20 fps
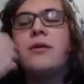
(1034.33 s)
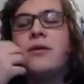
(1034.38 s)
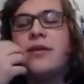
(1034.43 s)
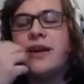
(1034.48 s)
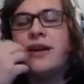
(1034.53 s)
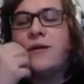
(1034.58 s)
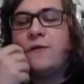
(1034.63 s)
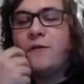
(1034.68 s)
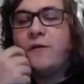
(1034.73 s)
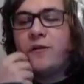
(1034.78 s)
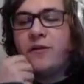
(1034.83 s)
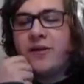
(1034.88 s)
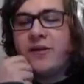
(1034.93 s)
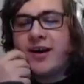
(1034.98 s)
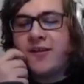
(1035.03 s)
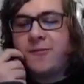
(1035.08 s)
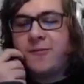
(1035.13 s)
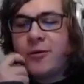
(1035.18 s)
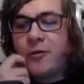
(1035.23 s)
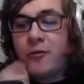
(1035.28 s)
Now for his
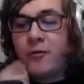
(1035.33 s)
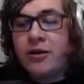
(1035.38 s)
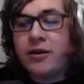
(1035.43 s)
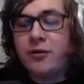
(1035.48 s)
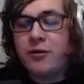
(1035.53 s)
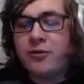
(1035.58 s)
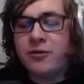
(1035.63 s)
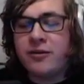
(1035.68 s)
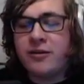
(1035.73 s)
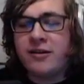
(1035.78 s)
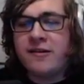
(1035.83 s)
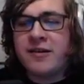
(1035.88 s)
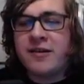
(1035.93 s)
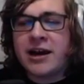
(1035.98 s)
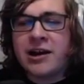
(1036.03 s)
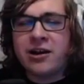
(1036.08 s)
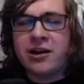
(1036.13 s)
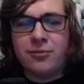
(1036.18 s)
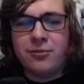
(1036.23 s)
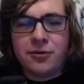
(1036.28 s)
last part, we're gonna go through the
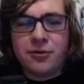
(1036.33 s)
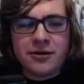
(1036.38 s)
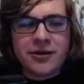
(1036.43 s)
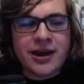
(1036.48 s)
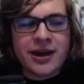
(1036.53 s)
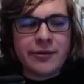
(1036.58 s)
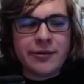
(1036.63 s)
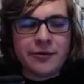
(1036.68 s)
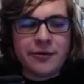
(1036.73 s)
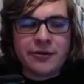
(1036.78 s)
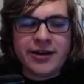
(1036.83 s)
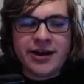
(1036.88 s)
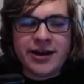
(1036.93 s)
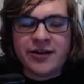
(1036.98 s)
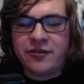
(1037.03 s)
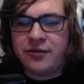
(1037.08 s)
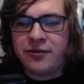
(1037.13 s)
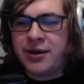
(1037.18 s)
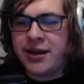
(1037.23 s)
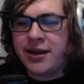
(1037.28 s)
entire board game in order to
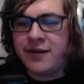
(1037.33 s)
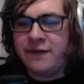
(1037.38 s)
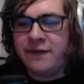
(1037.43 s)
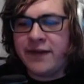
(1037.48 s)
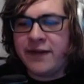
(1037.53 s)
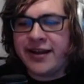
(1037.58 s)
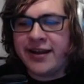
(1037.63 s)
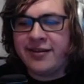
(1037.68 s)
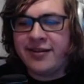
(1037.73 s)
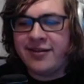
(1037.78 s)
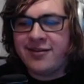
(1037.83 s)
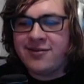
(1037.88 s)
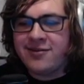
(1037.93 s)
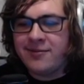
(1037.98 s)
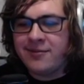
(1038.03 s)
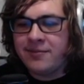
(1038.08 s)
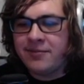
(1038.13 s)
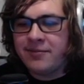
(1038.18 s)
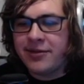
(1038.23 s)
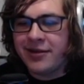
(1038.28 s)
actually advance
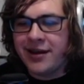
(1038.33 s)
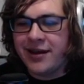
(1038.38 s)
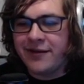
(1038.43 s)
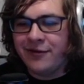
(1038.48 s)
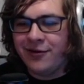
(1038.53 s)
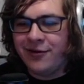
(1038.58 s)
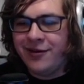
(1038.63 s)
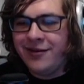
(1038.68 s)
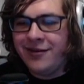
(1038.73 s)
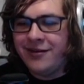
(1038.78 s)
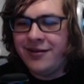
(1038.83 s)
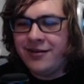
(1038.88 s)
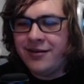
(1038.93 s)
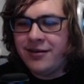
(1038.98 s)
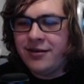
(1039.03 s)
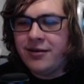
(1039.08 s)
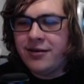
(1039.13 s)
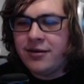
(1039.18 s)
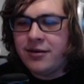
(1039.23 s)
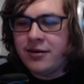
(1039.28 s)
the level.
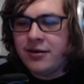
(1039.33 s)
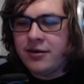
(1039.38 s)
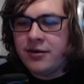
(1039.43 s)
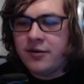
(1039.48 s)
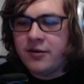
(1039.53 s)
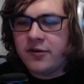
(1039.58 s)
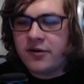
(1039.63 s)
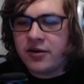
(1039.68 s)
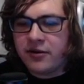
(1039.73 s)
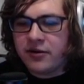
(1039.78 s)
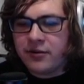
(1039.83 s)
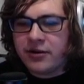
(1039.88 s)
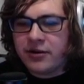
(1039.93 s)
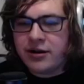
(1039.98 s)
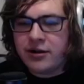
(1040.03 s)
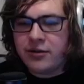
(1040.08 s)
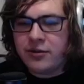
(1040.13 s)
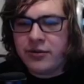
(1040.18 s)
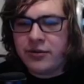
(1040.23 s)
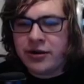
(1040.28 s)
So
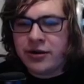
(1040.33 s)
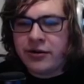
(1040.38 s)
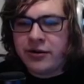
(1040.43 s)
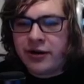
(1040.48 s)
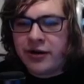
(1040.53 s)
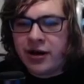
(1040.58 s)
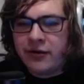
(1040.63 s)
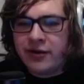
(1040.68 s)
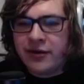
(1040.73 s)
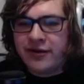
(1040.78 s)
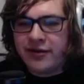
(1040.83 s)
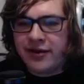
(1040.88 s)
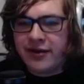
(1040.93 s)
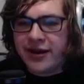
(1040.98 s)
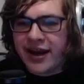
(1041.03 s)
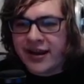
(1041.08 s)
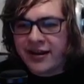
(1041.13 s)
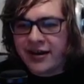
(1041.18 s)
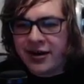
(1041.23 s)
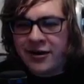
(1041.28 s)
we're gonna go all the way to the
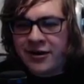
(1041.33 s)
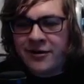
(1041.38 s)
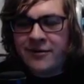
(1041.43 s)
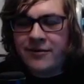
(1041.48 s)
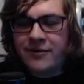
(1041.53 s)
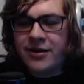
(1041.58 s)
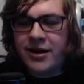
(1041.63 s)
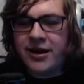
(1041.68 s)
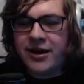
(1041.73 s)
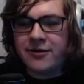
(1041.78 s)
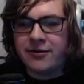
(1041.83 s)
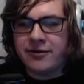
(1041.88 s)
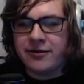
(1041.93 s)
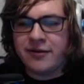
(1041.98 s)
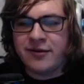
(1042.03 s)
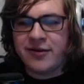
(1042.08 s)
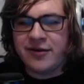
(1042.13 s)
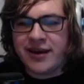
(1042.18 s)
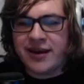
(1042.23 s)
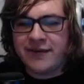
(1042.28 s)
here in order to
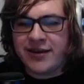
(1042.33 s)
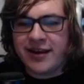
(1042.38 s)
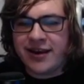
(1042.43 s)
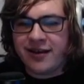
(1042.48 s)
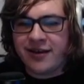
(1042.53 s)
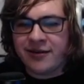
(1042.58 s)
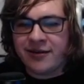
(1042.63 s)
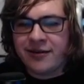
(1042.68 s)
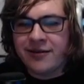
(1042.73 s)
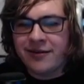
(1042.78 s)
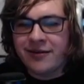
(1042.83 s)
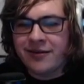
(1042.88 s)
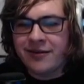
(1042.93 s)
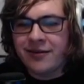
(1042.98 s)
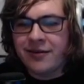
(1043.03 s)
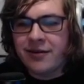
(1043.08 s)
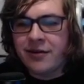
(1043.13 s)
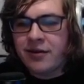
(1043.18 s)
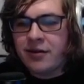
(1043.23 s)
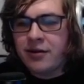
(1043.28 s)
save Keezer
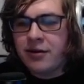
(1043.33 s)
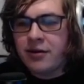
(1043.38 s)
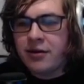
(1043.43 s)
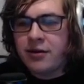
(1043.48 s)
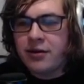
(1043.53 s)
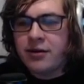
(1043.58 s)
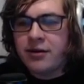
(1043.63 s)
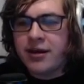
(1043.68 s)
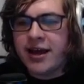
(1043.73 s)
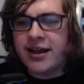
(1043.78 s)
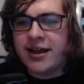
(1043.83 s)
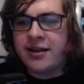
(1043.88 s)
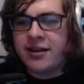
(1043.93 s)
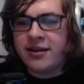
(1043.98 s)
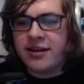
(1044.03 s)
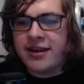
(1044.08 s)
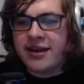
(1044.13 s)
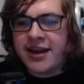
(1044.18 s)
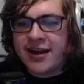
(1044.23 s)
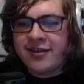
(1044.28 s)
and
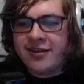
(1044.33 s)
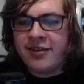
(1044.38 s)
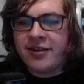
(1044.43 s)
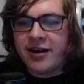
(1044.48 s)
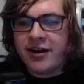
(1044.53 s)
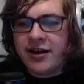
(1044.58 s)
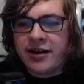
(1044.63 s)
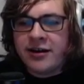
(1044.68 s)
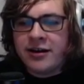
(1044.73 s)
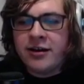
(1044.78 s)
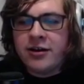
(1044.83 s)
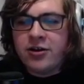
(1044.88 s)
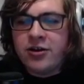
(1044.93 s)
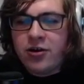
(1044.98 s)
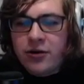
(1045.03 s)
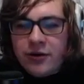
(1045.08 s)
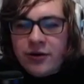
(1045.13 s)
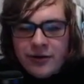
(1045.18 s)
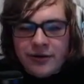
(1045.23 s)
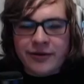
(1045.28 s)
get a
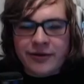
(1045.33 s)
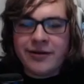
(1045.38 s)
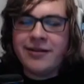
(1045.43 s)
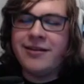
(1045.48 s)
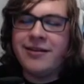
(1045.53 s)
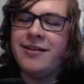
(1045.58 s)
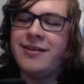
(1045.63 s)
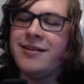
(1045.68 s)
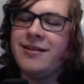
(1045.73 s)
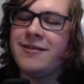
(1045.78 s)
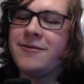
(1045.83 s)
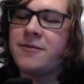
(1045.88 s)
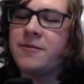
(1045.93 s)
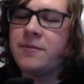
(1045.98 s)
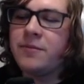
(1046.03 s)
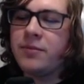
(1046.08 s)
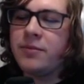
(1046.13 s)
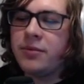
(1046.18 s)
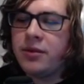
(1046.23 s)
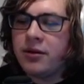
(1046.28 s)
goal.
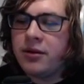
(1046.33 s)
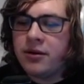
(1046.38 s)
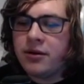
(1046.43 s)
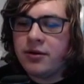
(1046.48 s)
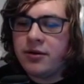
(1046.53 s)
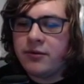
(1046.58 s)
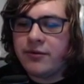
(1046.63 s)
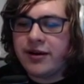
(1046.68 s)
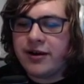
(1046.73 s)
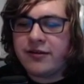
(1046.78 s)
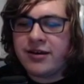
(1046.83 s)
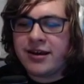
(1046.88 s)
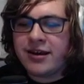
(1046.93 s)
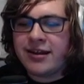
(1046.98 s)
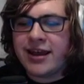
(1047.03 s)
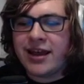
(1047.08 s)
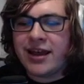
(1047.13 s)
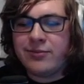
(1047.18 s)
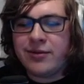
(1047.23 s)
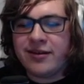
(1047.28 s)
We're actually
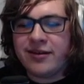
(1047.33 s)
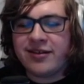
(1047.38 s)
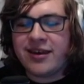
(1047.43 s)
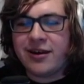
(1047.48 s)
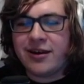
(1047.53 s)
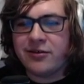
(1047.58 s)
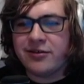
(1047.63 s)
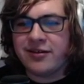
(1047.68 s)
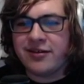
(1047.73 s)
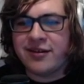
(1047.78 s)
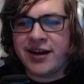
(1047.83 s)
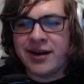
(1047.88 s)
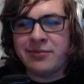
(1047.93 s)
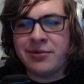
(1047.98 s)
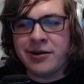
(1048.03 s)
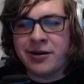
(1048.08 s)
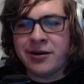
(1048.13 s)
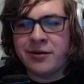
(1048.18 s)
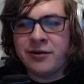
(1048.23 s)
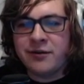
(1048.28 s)
getting enemies here this time
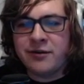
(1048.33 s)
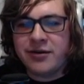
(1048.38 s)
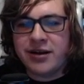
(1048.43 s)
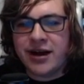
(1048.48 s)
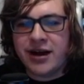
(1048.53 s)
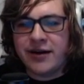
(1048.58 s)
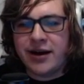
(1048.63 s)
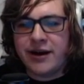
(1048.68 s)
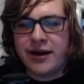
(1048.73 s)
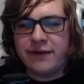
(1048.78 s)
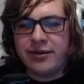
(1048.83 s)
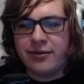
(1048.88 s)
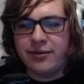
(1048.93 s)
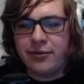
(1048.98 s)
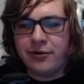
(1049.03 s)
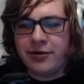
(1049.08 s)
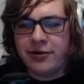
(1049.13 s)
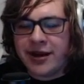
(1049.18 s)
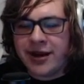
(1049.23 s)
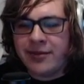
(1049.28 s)
though, off of the
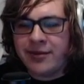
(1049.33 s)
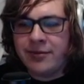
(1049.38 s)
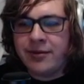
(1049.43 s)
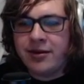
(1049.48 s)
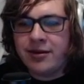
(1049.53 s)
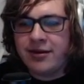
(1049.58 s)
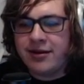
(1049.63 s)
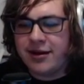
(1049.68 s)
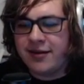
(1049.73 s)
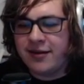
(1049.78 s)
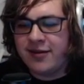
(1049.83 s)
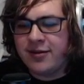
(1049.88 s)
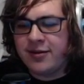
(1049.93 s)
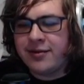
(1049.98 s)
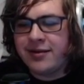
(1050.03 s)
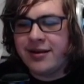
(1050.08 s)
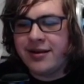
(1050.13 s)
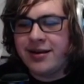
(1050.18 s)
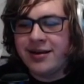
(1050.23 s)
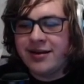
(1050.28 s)
board game, because
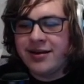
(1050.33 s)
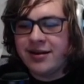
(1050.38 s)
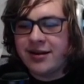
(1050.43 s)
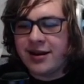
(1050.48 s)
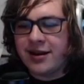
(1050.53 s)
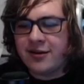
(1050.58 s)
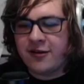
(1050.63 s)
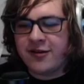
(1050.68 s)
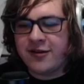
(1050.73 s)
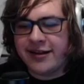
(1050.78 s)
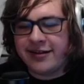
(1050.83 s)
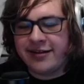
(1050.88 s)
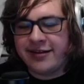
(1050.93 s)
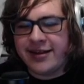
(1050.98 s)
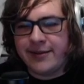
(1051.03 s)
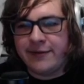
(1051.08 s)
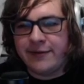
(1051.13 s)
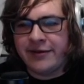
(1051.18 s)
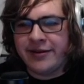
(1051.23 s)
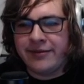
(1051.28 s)
it just sets us
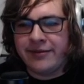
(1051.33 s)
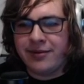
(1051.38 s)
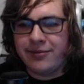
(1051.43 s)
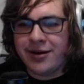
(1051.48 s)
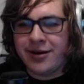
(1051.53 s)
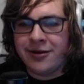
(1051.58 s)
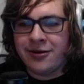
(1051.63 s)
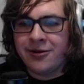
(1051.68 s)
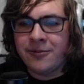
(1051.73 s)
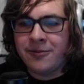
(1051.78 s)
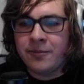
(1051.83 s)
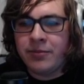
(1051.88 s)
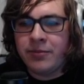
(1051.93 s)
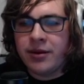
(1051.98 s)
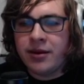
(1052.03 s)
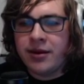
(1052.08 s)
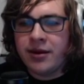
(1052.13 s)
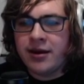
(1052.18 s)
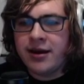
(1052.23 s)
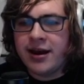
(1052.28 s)
up for something better.
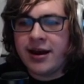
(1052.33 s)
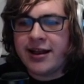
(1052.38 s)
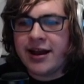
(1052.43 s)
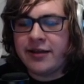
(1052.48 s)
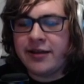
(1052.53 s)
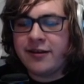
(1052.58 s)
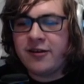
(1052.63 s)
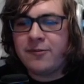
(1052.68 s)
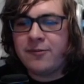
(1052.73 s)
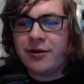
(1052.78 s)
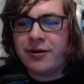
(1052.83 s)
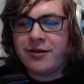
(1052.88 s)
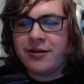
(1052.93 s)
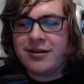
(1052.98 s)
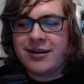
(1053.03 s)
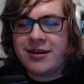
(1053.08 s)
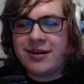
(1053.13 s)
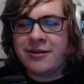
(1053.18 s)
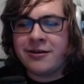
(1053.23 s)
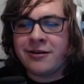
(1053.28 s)
And now this part
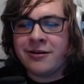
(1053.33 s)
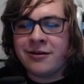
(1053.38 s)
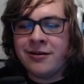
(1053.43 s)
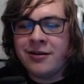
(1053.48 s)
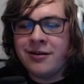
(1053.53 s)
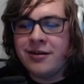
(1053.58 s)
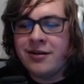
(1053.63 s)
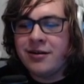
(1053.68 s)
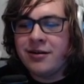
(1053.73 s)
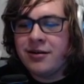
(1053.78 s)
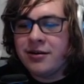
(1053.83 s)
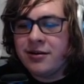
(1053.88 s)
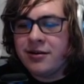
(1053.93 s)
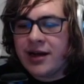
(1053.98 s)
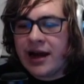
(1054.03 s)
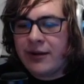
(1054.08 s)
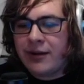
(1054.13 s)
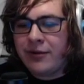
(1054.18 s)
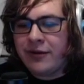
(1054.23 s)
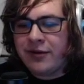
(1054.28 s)
here,
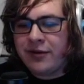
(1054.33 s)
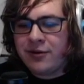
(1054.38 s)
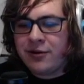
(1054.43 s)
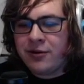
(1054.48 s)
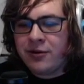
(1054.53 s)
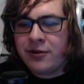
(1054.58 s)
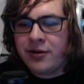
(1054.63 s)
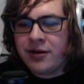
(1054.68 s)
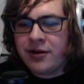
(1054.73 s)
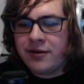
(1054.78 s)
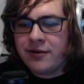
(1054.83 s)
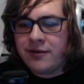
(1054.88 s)
I want to.